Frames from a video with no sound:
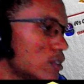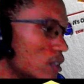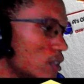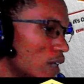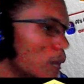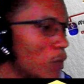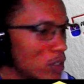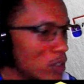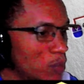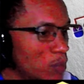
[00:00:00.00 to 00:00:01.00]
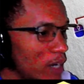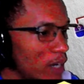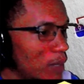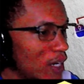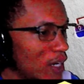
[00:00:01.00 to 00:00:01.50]
and multiply it
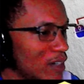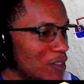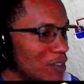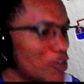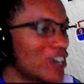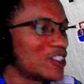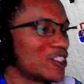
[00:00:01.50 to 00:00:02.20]
by the fraction,